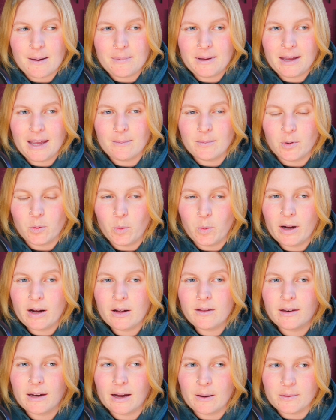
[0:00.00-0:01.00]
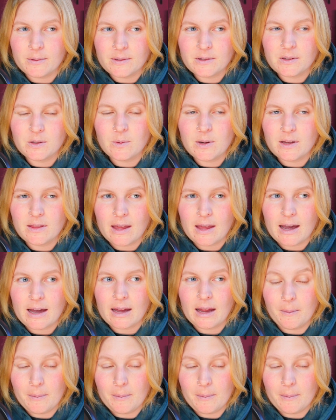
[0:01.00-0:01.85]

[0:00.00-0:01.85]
I became aware that I was doing that.